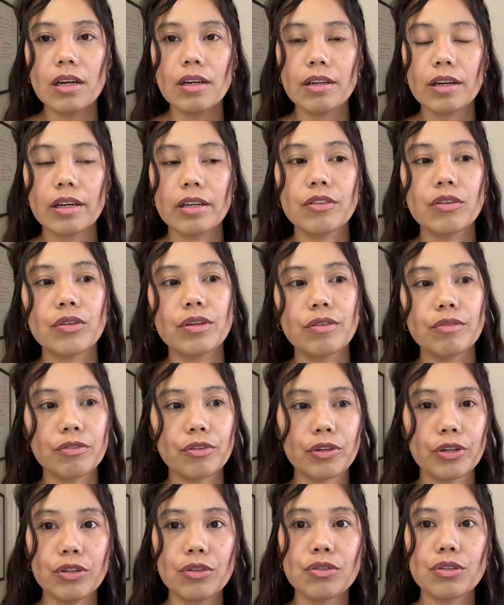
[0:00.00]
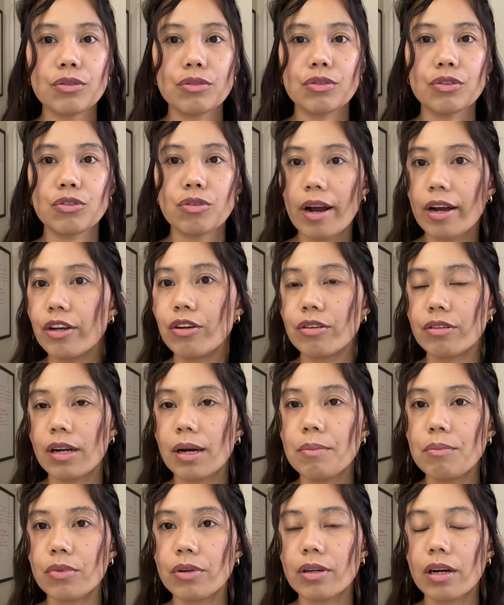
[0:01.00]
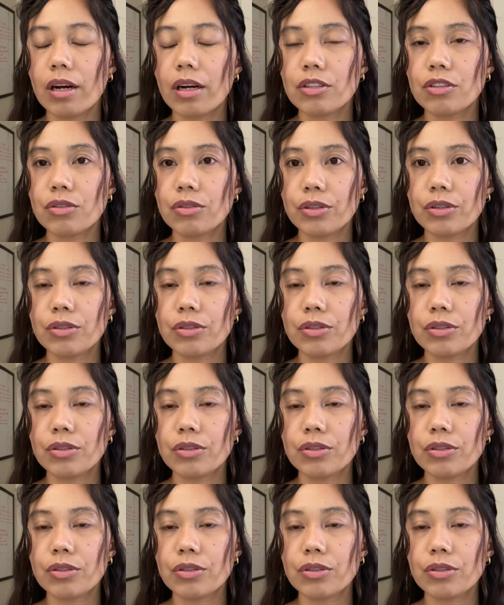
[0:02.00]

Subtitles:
in order for you to track your number, to you